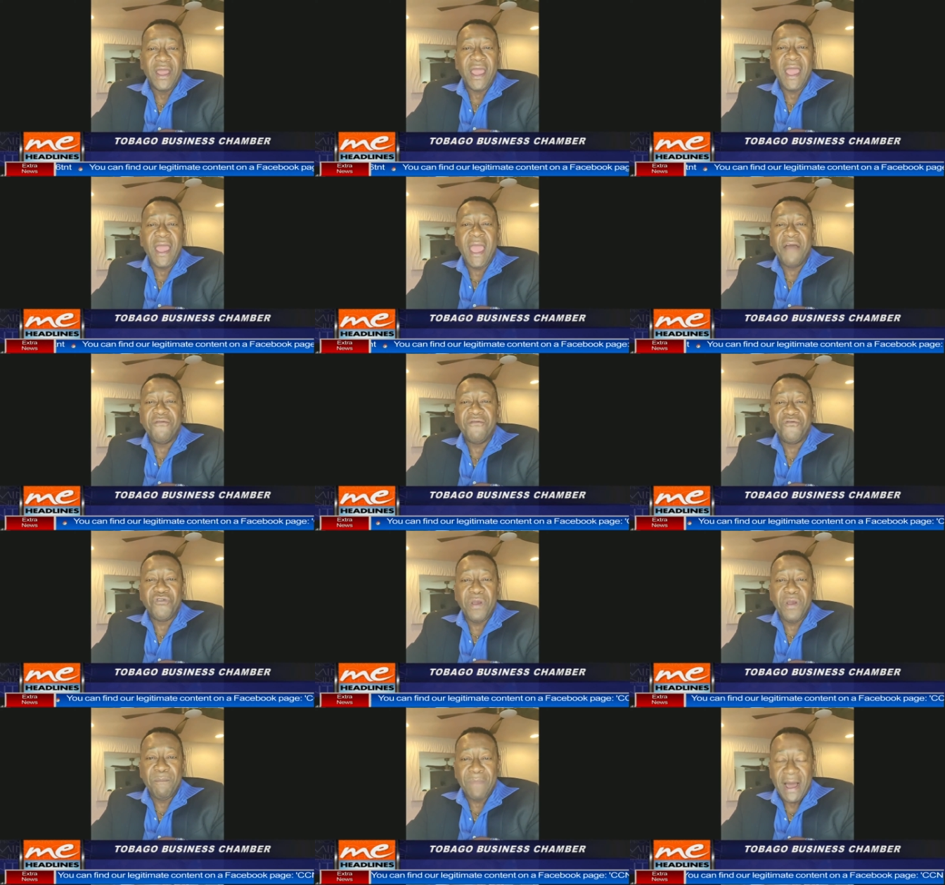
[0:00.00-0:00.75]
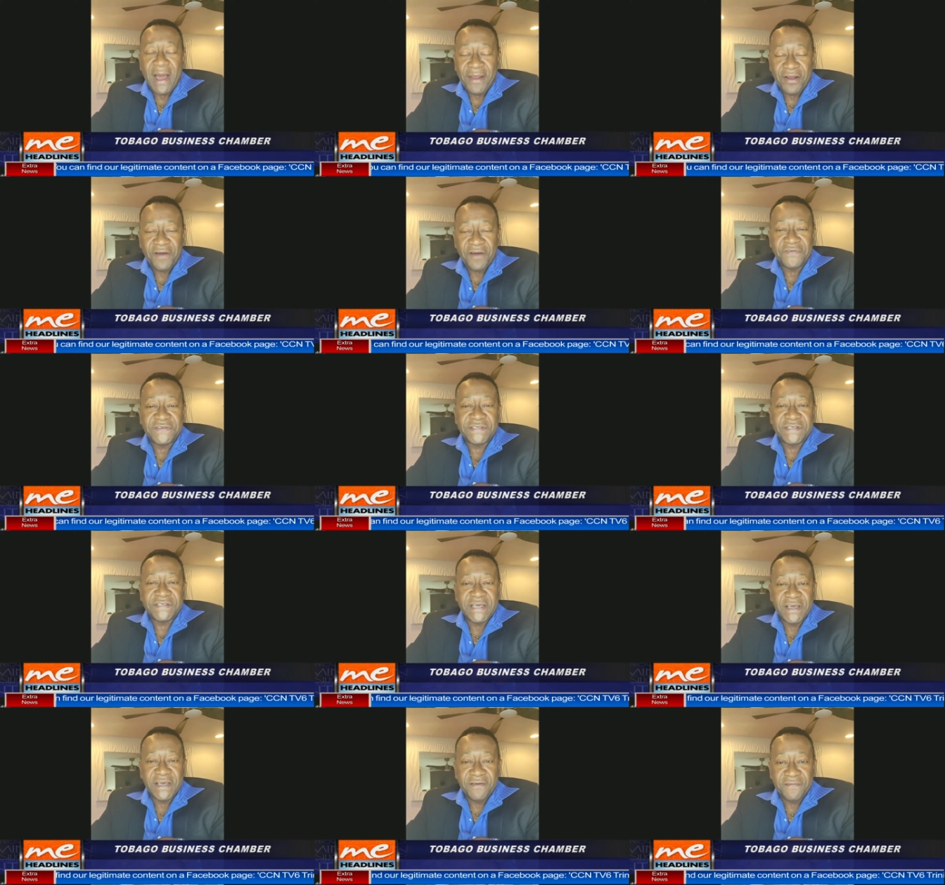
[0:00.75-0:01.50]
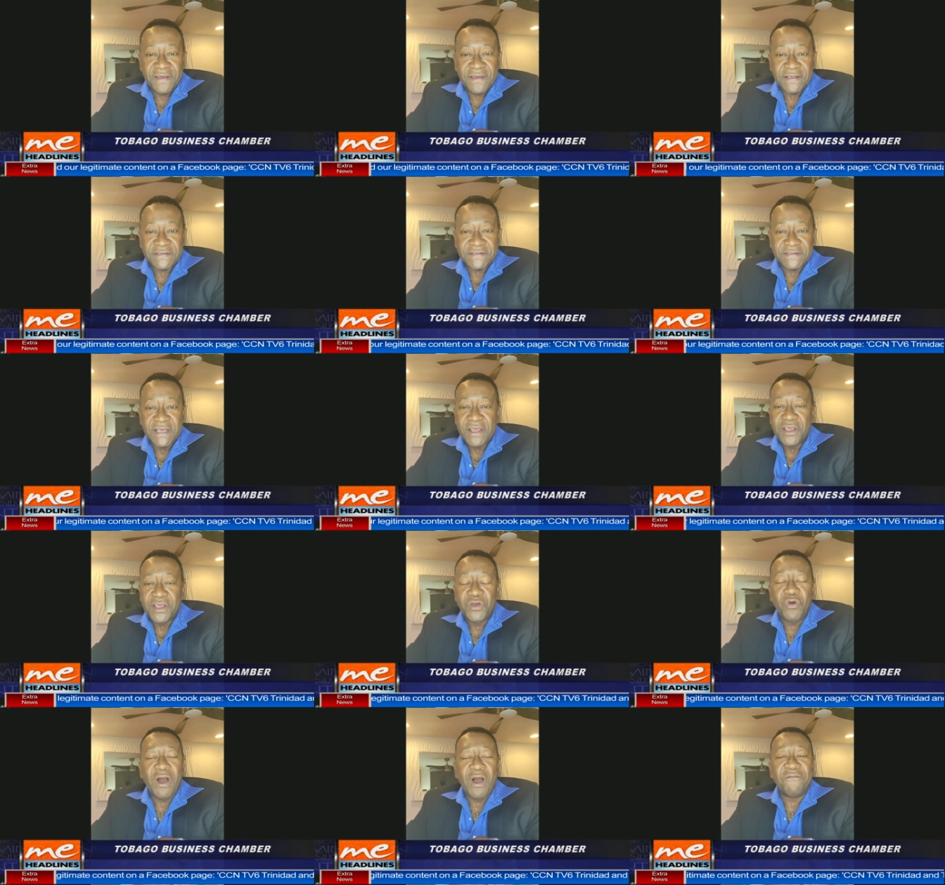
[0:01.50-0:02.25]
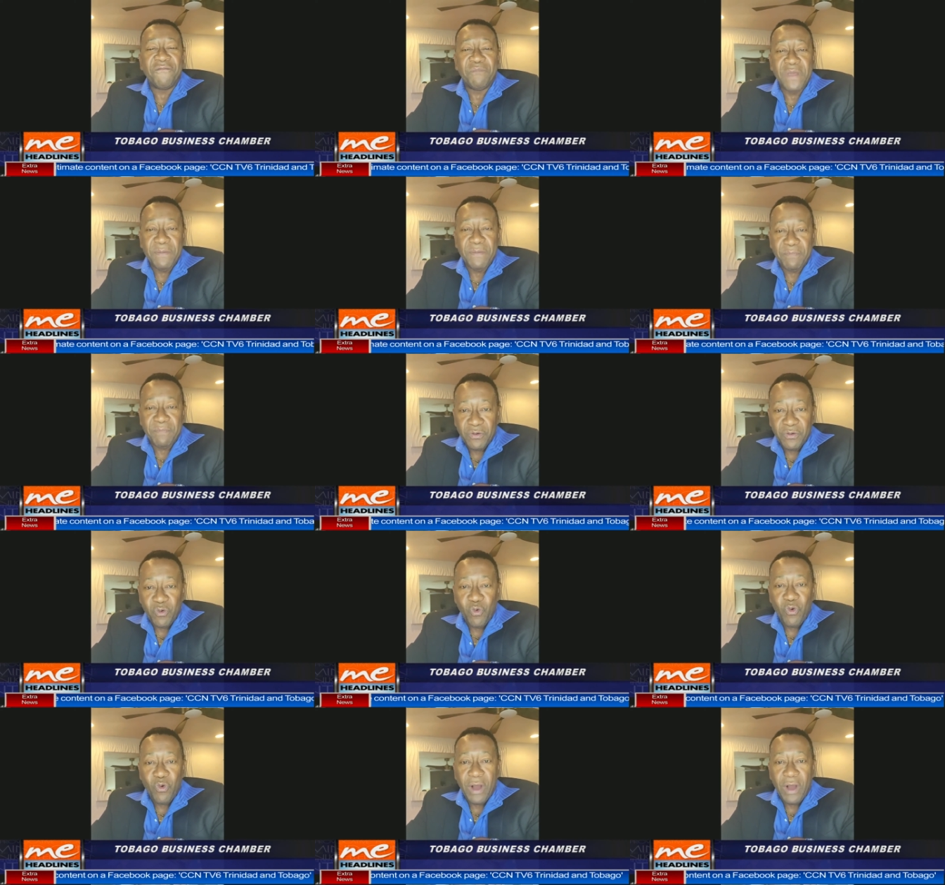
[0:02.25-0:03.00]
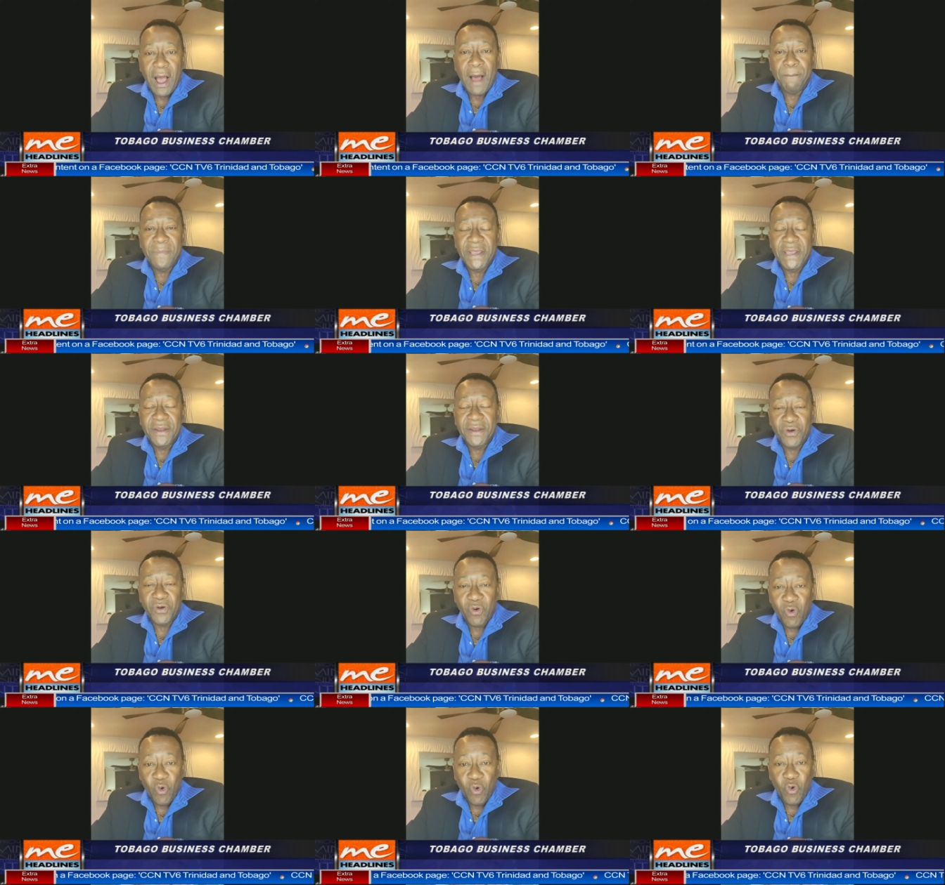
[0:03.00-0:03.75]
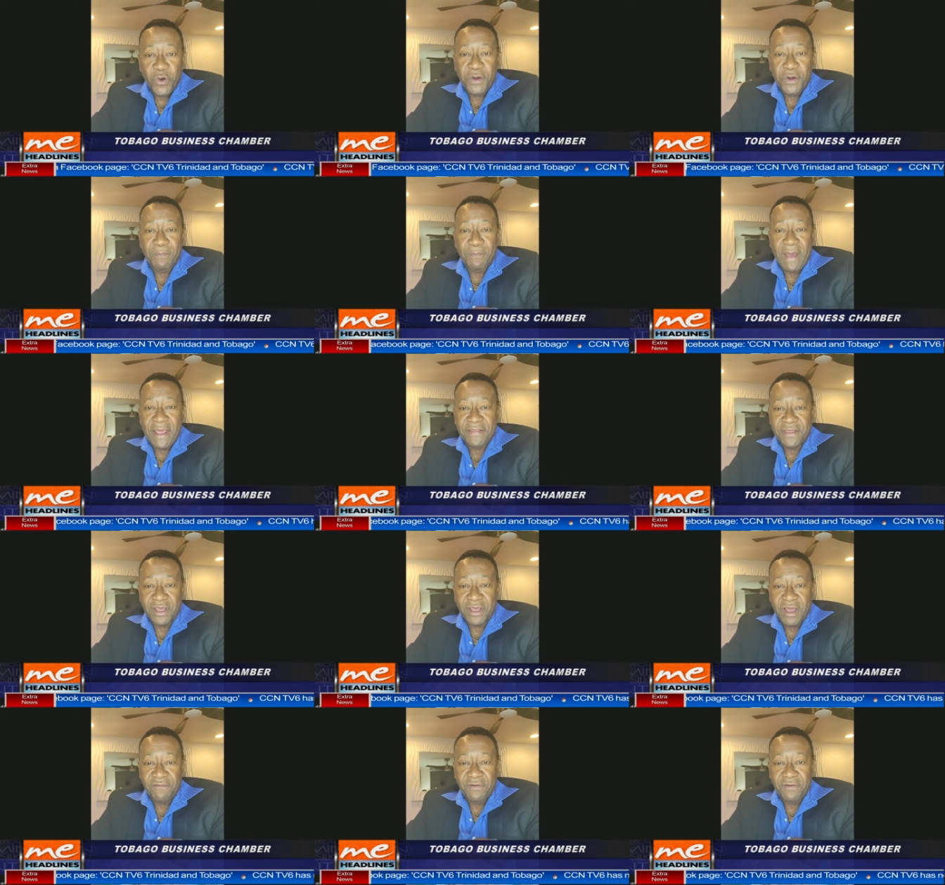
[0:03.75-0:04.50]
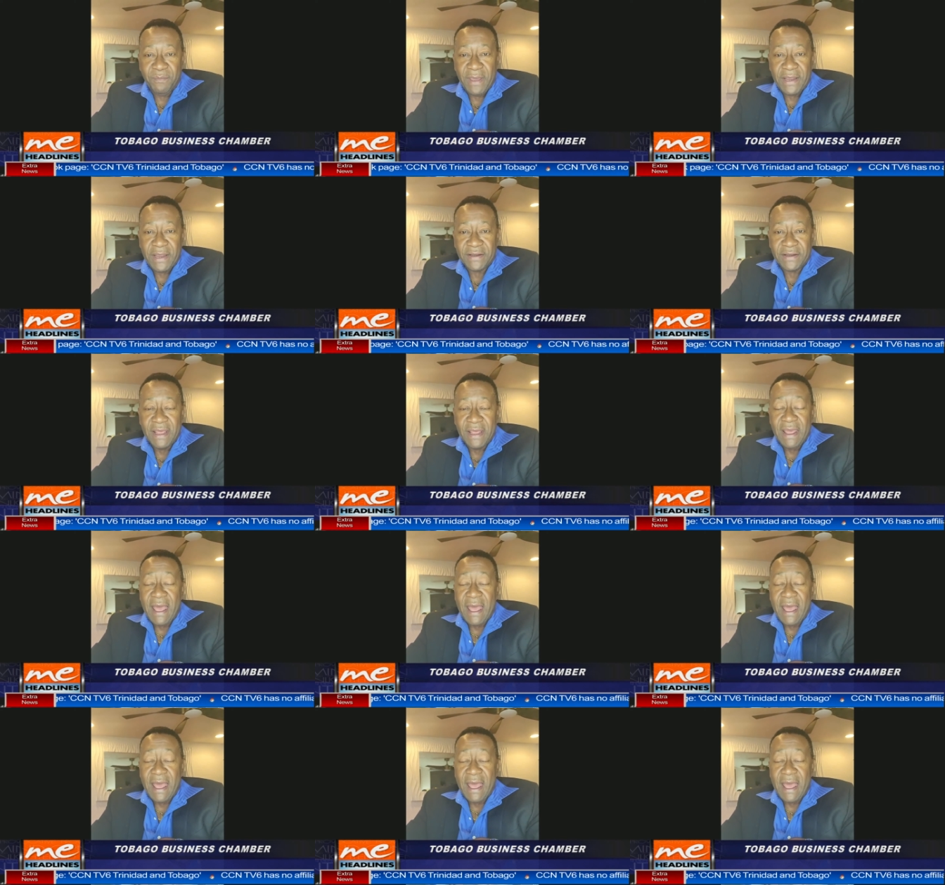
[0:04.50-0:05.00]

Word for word: every man of service. You have people who are being owed by the government.